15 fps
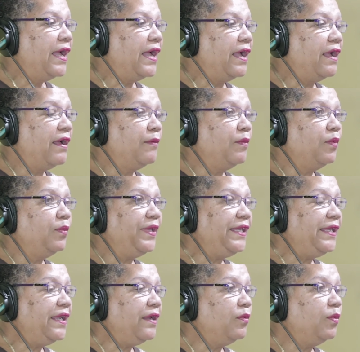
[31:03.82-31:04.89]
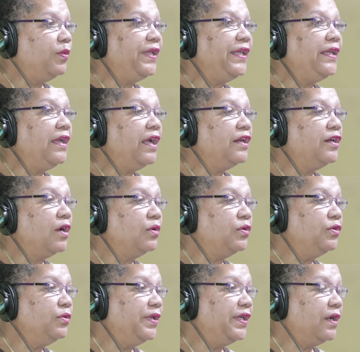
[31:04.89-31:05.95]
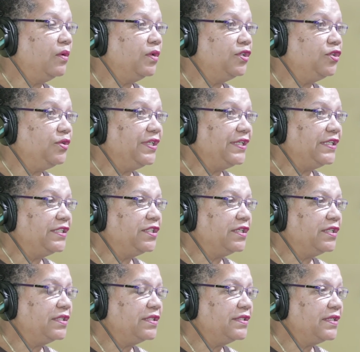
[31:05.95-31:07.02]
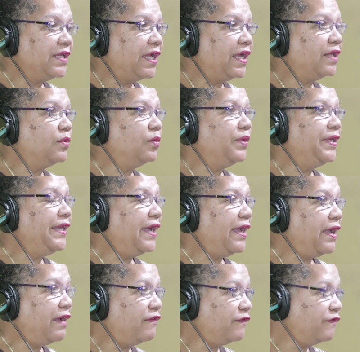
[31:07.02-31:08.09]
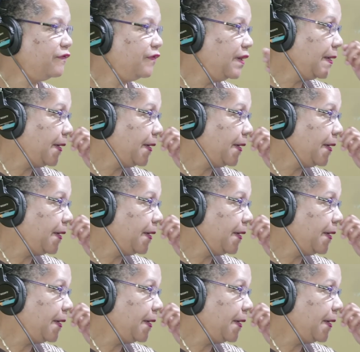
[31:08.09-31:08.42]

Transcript: We are now doing our due diligence, and we have